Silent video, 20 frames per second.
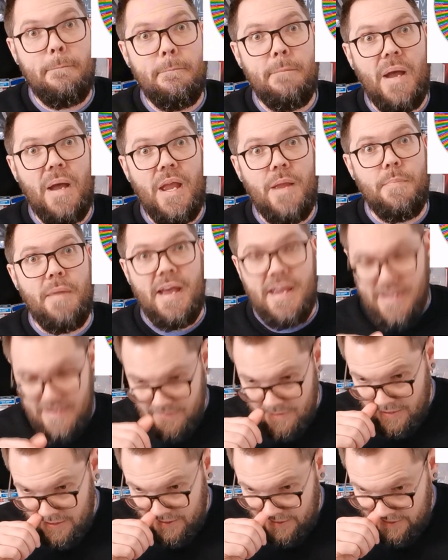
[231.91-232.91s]
Baby.
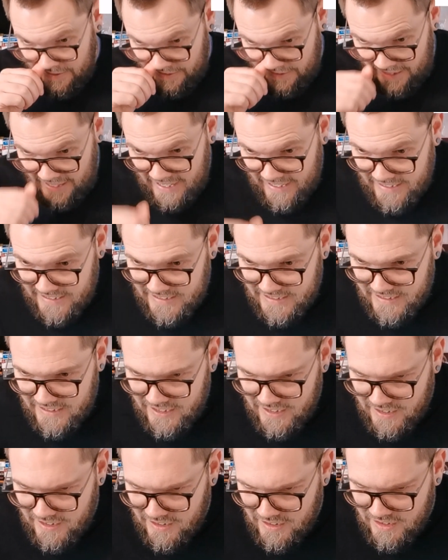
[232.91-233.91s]
Next,
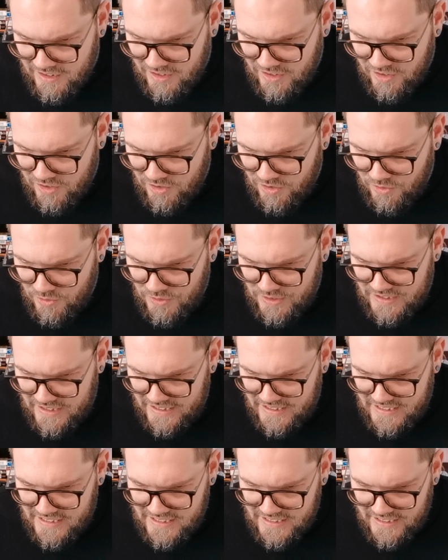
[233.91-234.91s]
who's
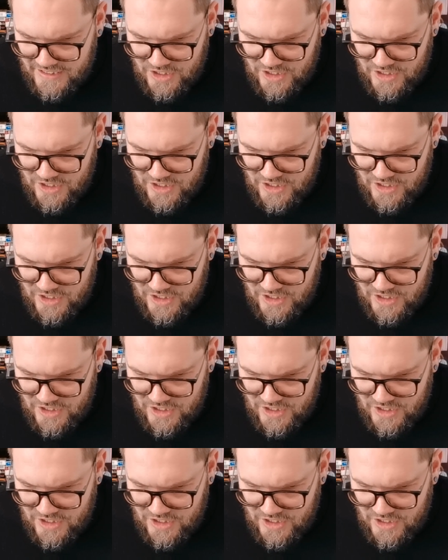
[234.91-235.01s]
this?